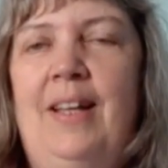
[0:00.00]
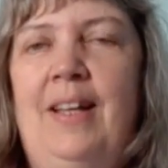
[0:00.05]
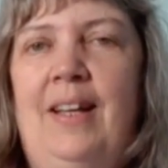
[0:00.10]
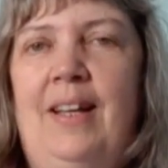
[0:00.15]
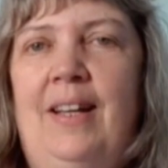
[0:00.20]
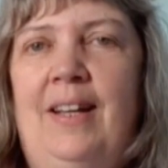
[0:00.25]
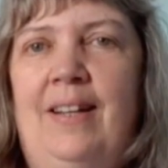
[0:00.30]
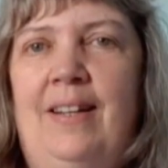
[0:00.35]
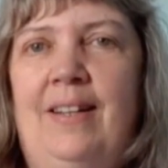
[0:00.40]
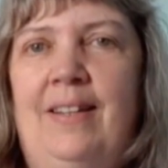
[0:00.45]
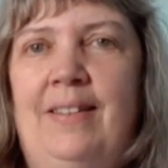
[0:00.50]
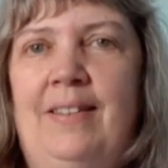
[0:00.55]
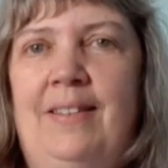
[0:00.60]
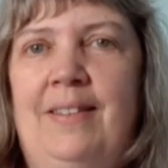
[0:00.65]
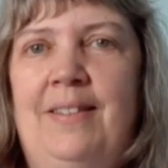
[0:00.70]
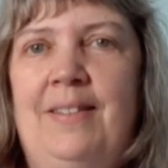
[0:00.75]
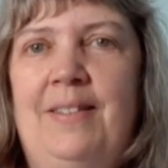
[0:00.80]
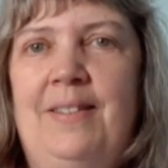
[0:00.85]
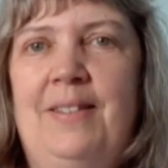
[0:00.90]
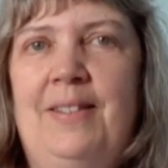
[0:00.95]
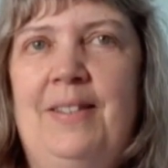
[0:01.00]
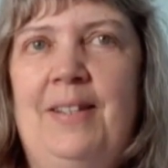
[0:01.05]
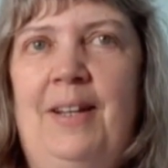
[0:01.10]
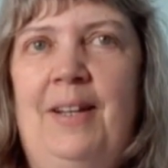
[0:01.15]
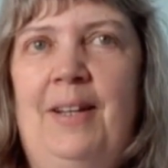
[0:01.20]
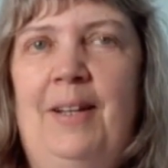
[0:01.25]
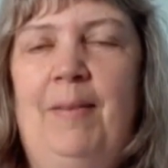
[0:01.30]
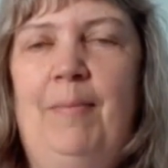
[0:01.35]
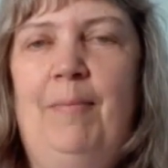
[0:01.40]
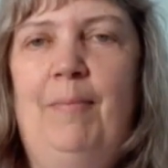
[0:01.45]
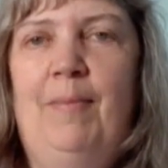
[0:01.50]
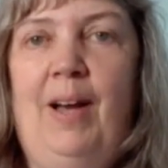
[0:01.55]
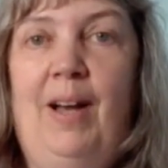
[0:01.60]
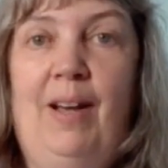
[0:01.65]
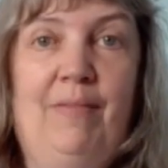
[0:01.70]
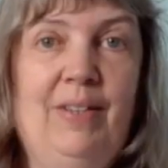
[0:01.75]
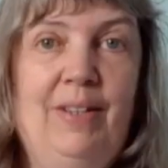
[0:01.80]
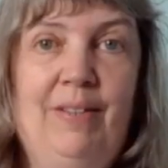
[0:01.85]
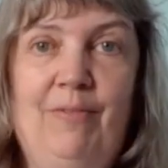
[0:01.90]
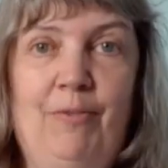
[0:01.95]
And
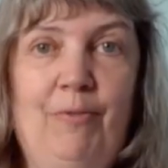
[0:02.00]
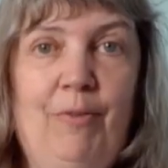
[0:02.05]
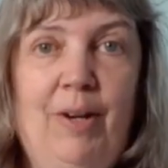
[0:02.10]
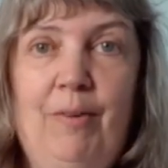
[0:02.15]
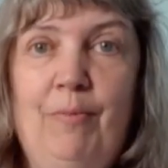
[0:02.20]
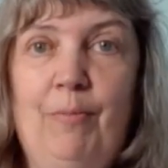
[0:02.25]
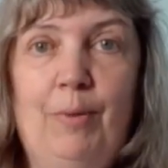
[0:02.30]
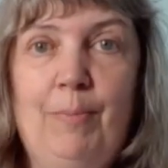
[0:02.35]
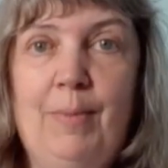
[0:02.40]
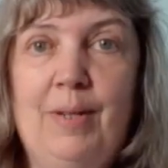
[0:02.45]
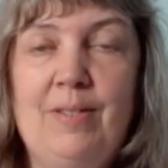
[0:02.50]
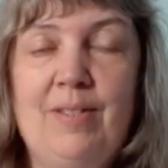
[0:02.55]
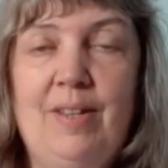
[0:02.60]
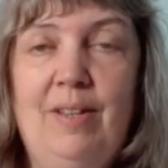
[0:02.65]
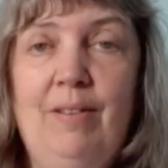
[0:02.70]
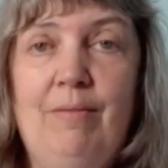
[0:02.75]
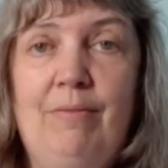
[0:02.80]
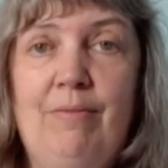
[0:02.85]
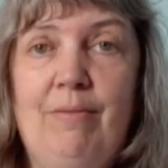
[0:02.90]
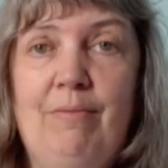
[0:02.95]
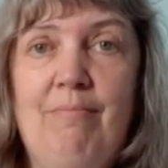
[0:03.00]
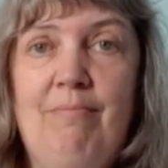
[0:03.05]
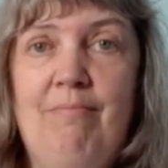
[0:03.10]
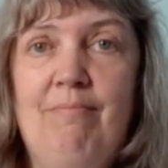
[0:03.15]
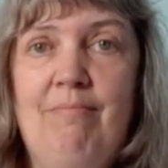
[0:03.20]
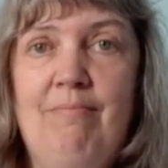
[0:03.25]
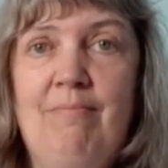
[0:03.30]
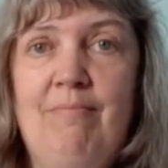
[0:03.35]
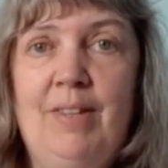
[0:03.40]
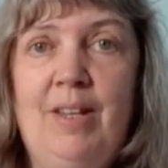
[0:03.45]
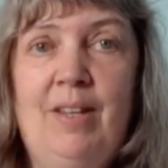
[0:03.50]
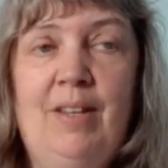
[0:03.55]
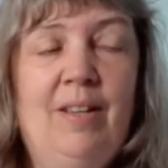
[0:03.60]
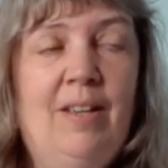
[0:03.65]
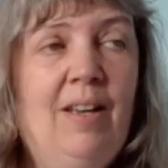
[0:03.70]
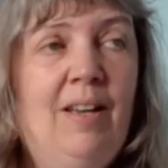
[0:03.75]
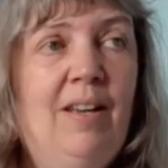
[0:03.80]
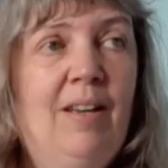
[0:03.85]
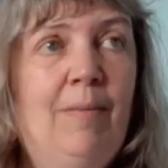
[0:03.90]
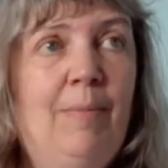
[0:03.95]
I've even written one myself.
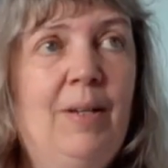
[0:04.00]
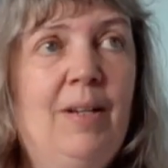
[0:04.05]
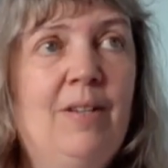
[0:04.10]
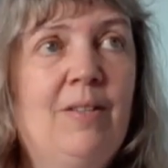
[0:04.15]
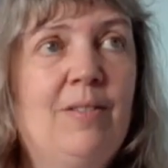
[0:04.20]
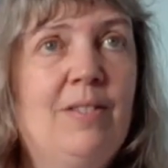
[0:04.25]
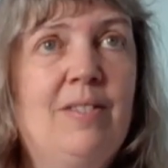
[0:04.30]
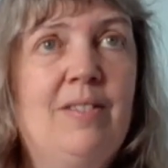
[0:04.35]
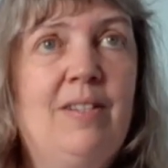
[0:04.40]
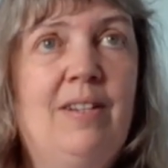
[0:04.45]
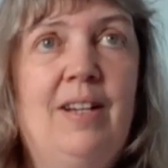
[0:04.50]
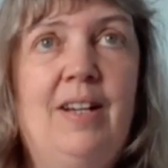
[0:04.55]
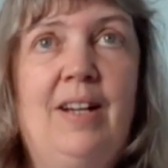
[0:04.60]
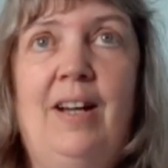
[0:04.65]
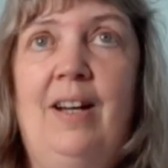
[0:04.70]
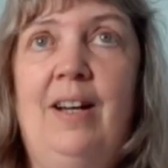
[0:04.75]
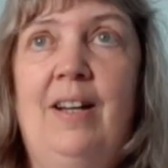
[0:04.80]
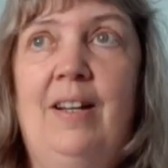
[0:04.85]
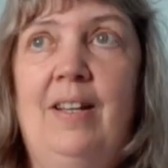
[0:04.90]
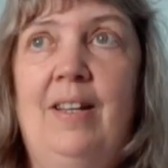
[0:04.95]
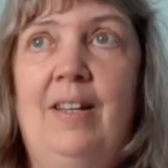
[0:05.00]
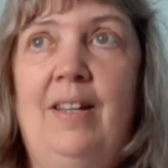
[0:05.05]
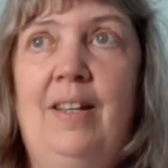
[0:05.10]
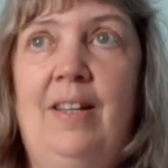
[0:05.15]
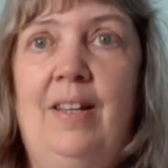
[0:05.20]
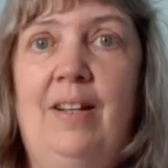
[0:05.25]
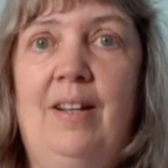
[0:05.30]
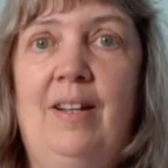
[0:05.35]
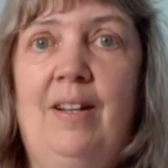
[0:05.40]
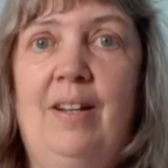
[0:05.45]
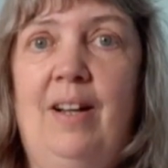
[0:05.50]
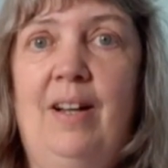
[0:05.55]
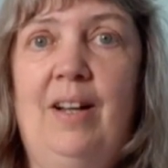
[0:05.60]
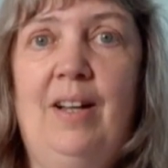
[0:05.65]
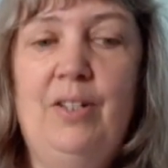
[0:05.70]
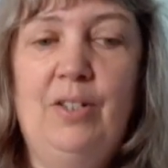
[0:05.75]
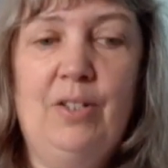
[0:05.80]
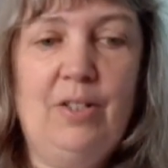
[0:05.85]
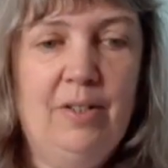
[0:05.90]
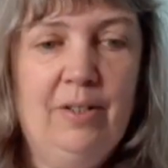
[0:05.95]
Because I
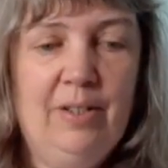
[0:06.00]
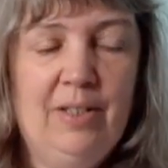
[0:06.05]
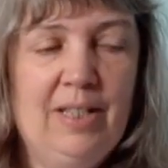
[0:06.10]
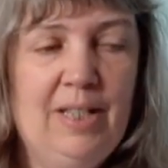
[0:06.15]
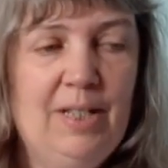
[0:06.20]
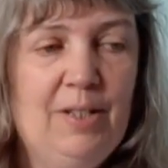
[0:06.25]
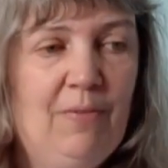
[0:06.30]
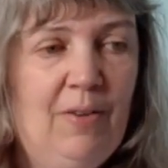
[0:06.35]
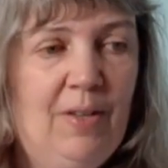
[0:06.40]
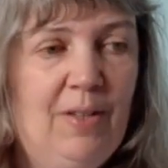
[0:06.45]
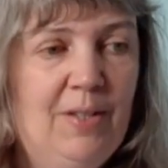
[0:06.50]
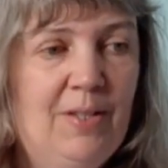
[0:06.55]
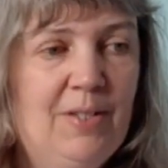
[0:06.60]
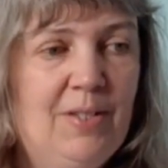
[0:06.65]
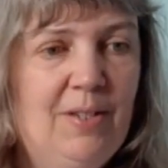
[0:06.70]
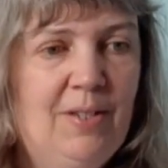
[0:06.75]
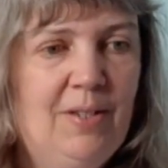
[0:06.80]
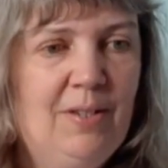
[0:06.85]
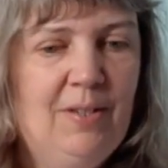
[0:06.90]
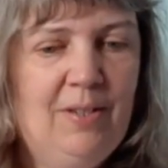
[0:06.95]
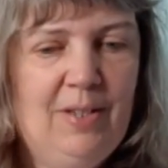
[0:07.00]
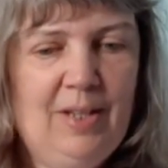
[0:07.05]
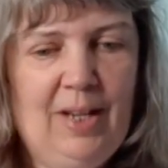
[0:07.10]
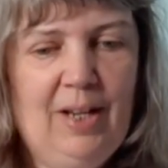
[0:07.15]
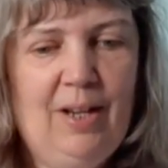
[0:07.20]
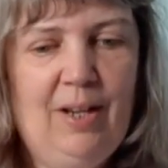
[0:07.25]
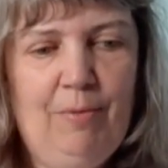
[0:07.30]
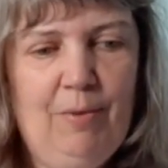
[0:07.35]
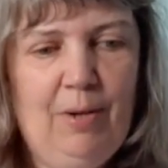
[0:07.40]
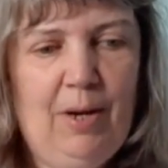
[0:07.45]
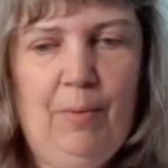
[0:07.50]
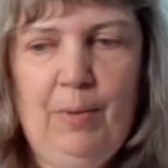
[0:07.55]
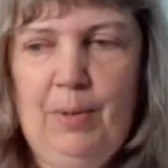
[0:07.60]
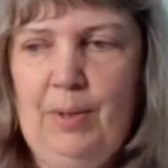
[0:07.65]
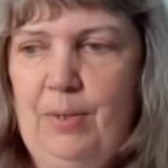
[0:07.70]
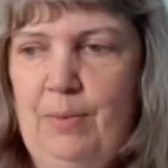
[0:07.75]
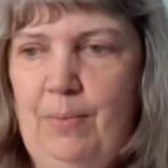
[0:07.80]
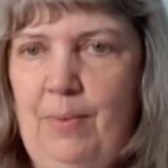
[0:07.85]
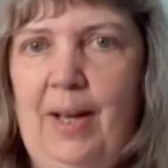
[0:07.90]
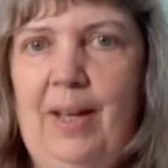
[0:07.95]
just look at these feathers and think, oh, I
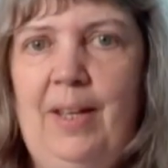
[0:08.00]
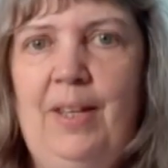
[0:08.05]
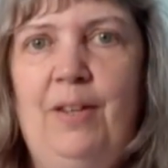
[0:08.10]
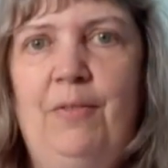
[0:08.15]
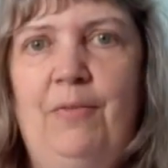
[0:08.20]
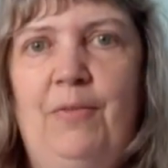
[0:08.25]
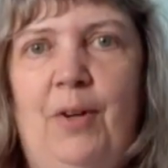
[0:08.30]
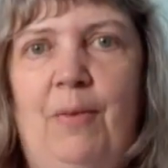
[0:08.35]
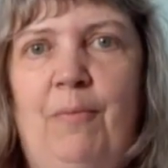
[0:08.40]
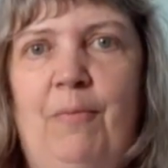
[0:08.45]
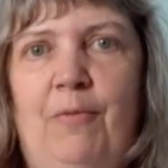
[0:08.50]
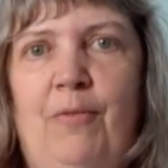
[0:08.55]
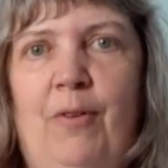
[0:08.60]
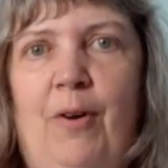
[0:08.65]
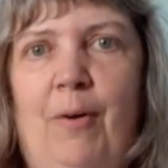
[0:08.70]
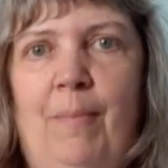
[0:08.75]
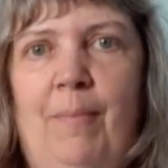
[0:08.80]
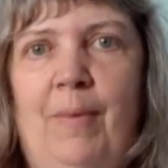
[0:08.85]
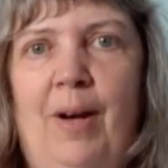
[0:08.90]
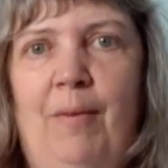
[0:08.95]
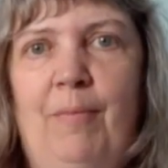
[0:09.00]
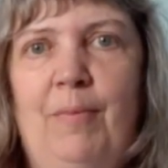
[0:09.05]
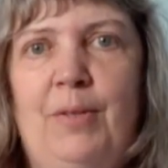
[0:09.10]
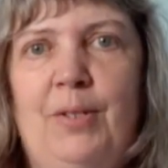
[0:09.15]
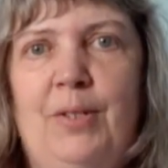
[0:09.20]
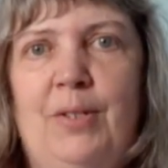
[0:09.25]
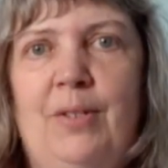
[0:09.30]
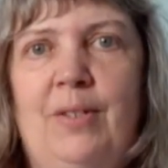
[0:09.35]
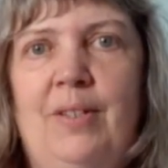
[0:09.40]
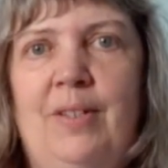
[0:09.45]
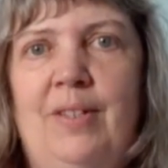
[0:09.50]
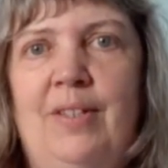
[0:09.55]
wonder where you've come from. I wonder